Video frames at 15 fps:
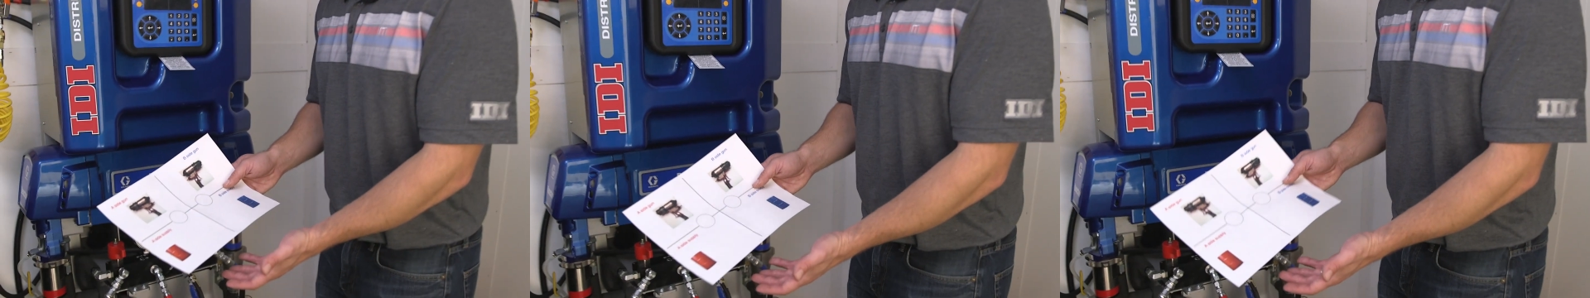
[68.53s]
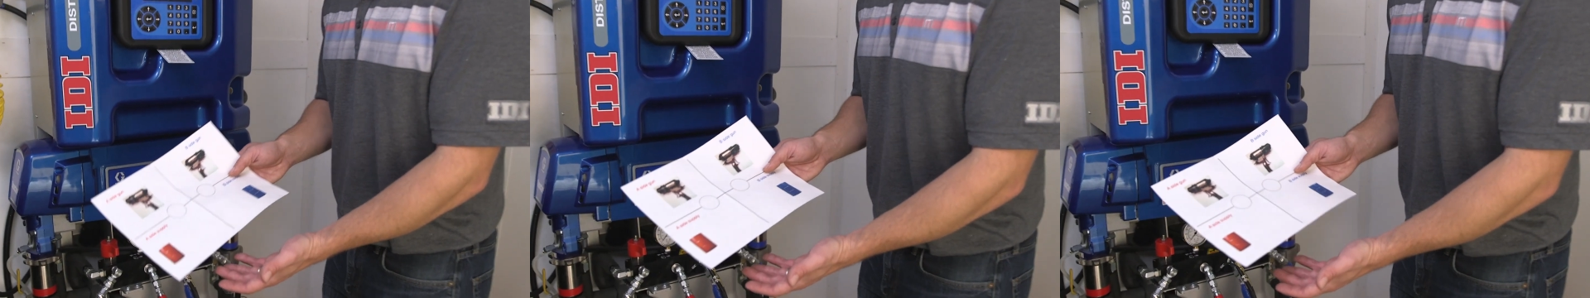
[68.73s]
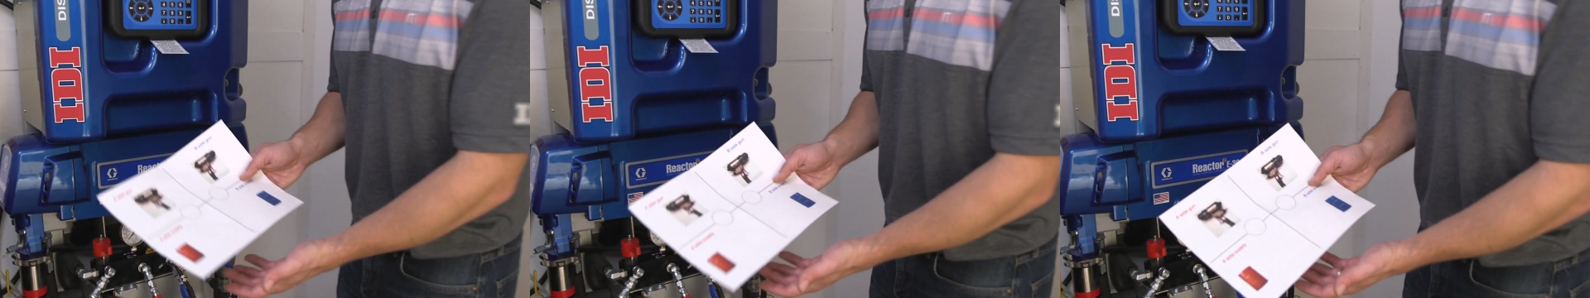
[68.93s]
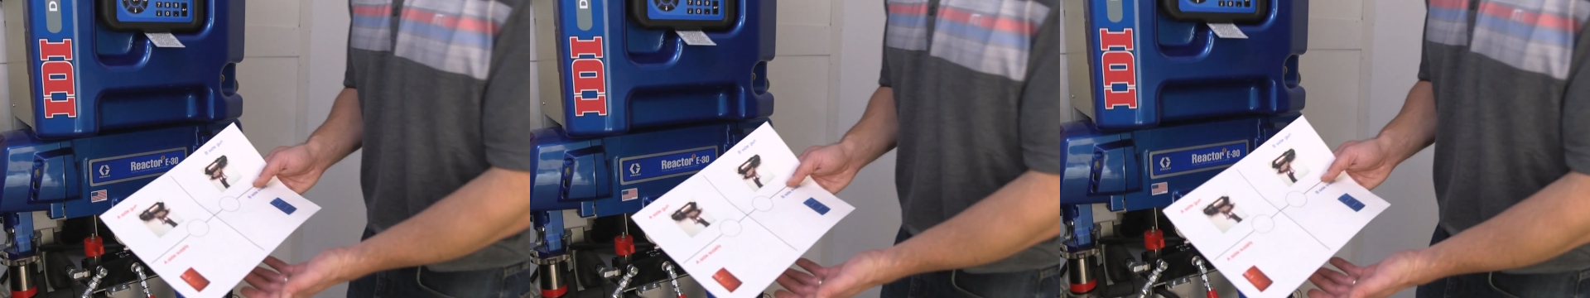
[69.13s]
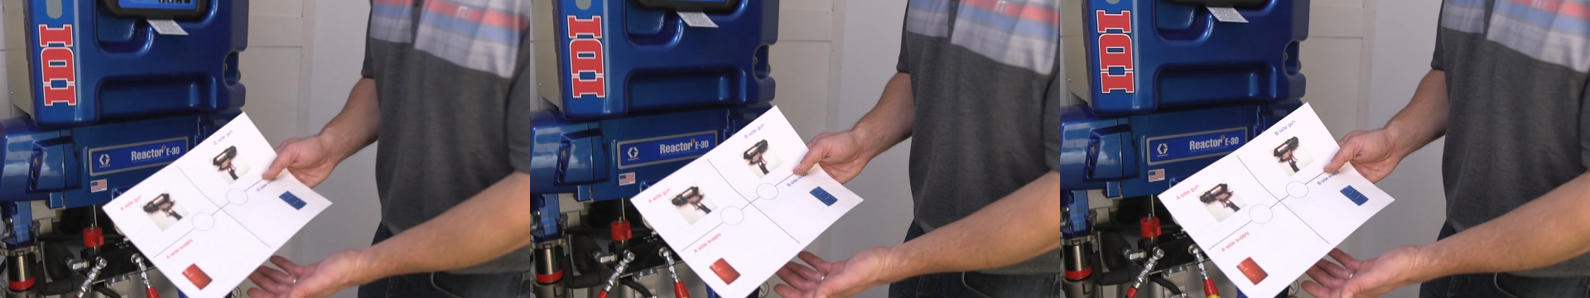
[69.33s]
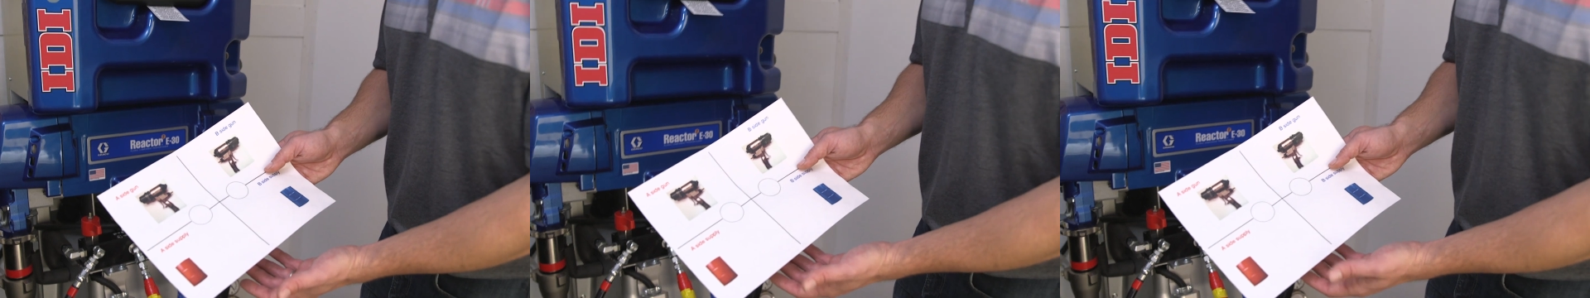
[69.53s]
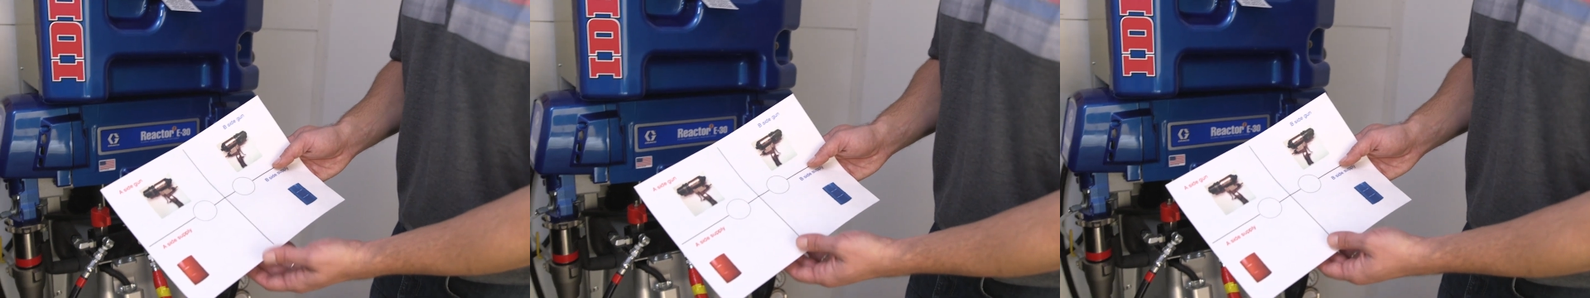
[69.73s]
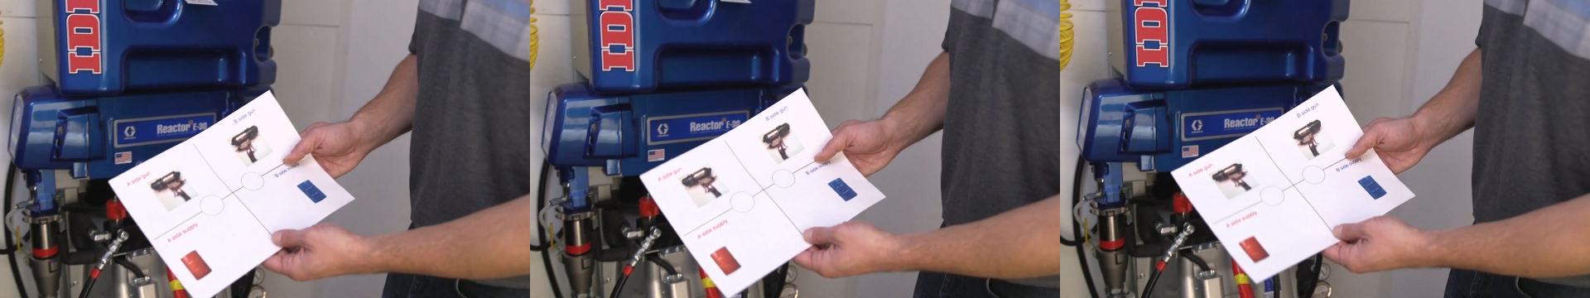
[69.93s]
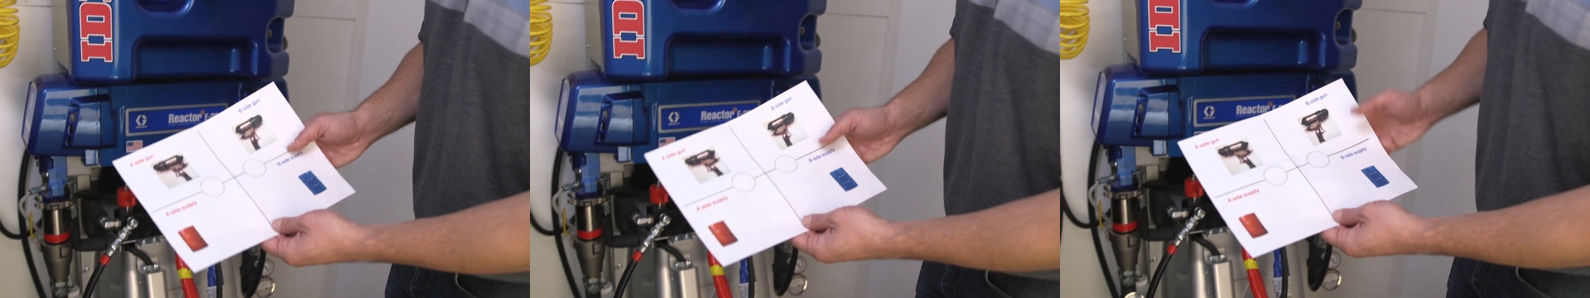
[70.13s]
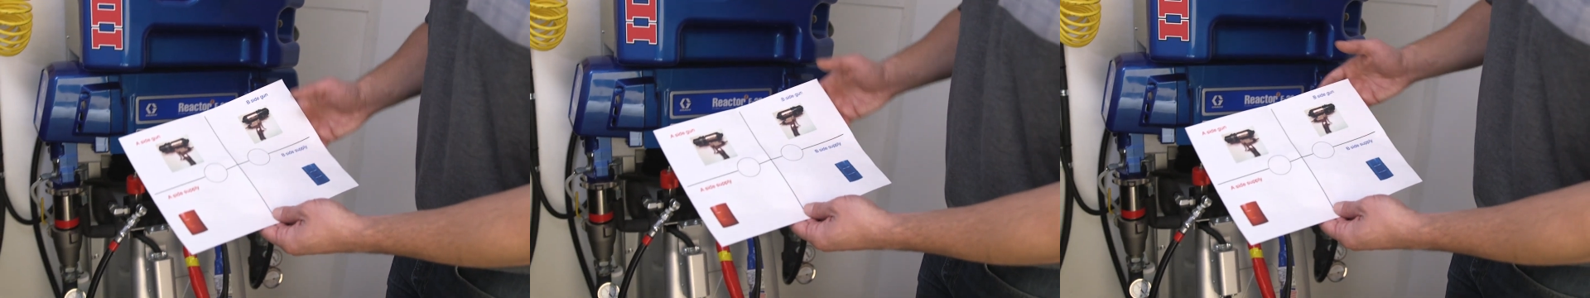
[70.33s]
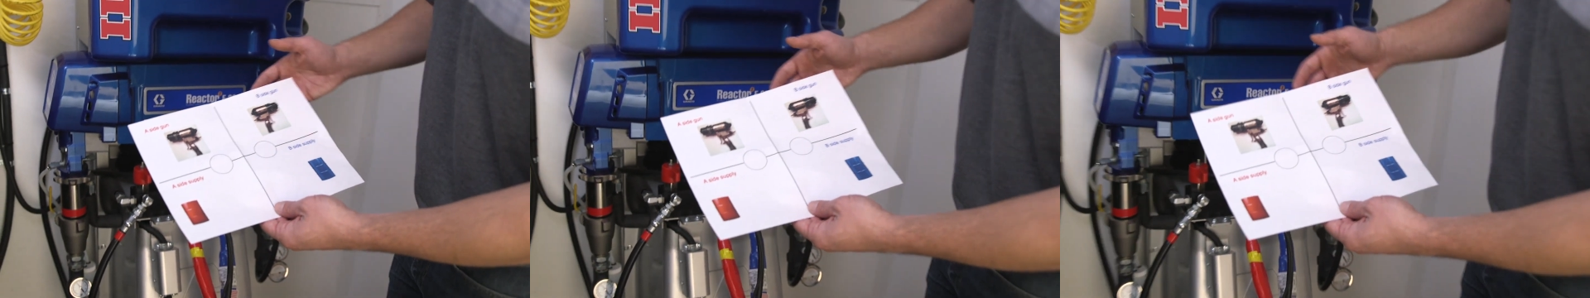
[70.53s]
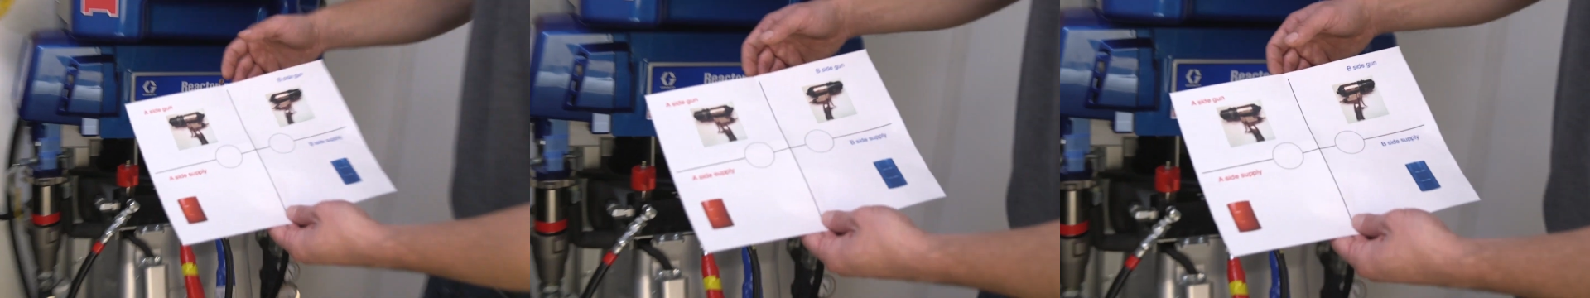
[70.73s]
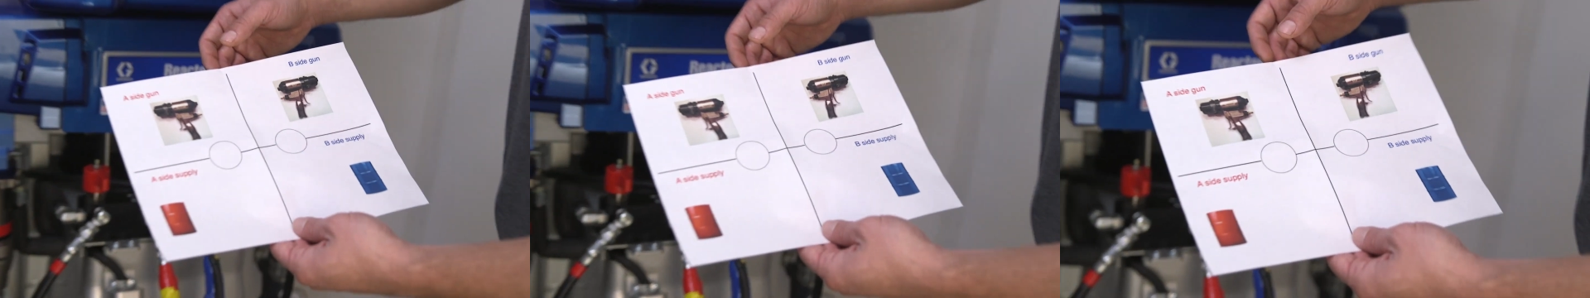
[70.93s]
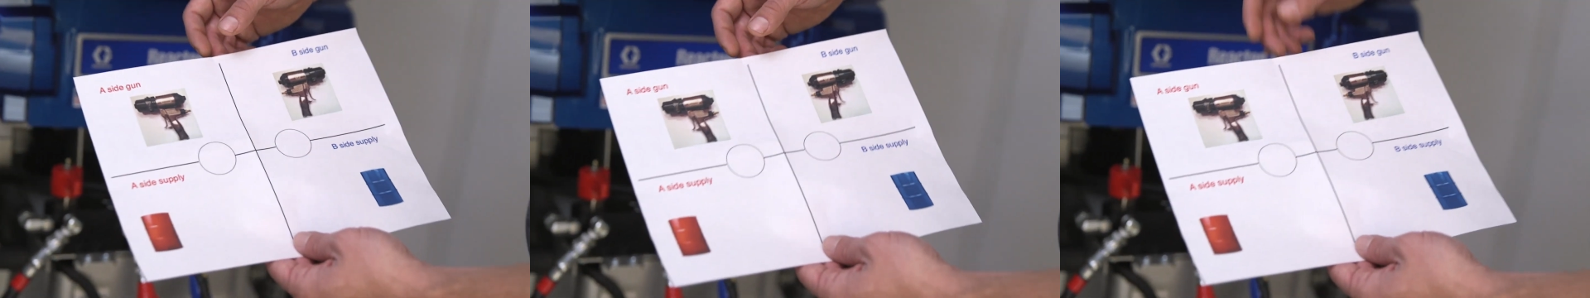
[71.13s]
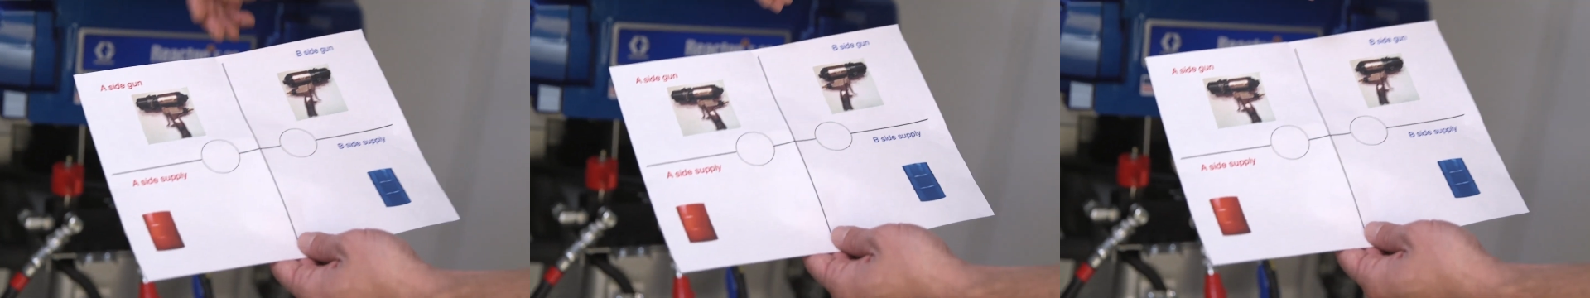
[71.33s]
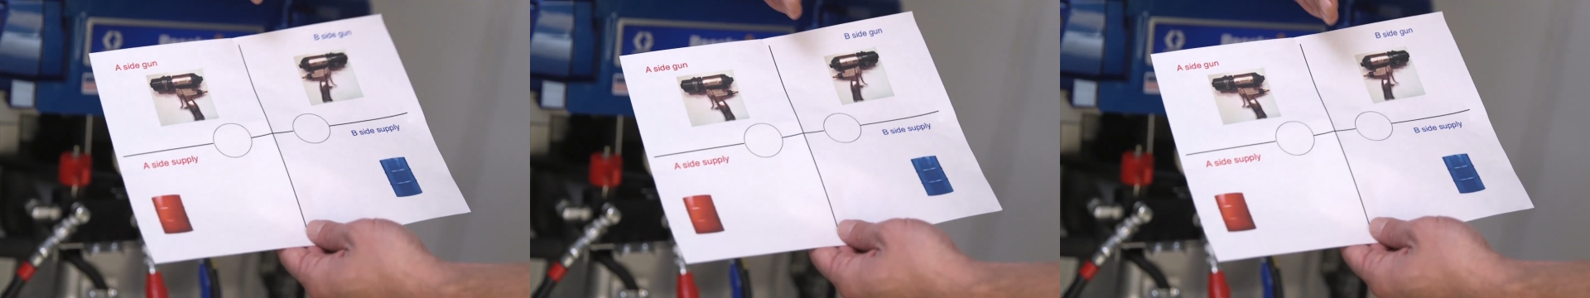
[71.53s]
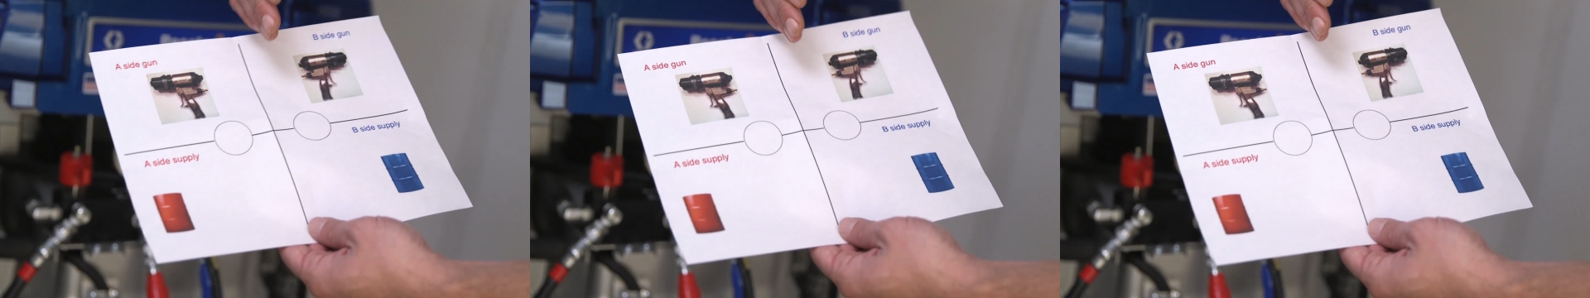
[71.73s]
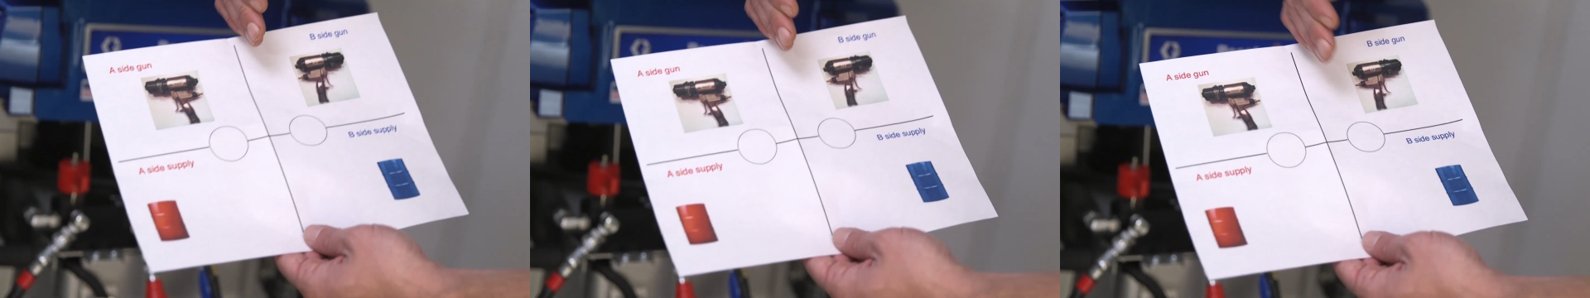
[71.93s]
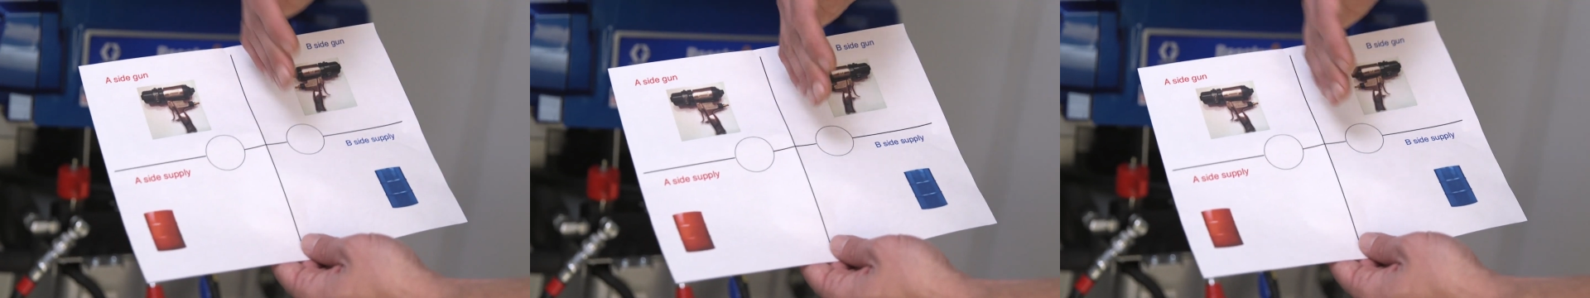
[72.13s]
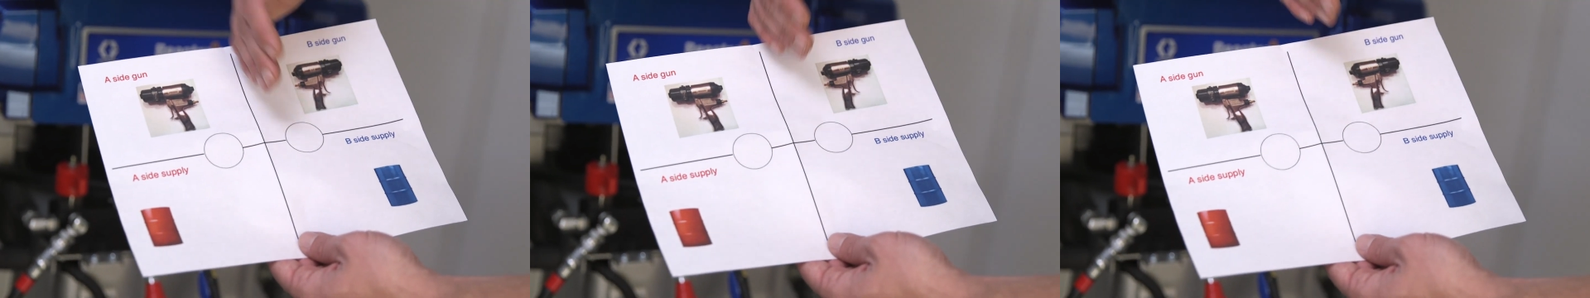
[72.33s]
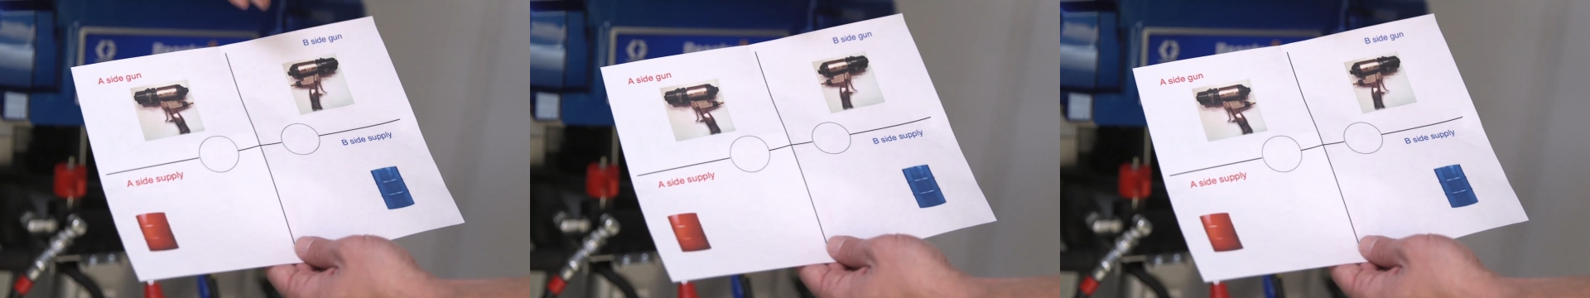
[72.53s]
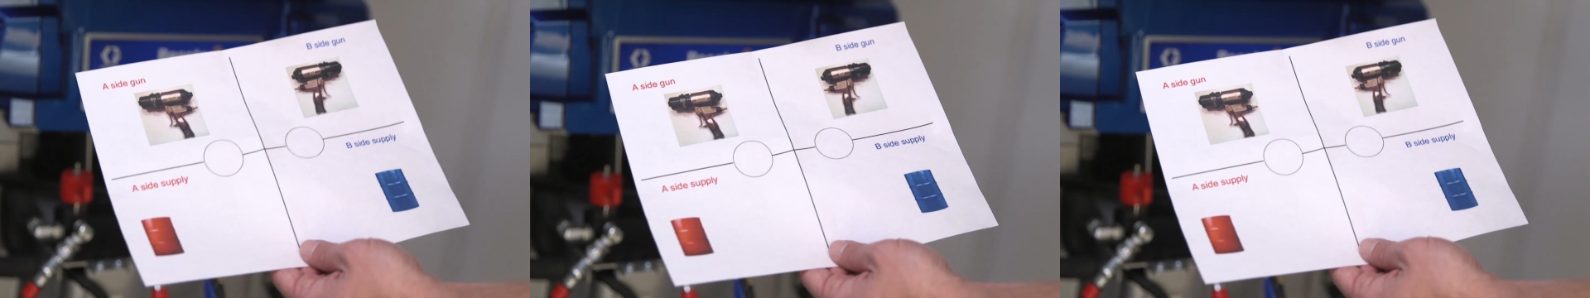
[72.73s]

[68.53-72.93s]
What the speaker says: (no speaker visible)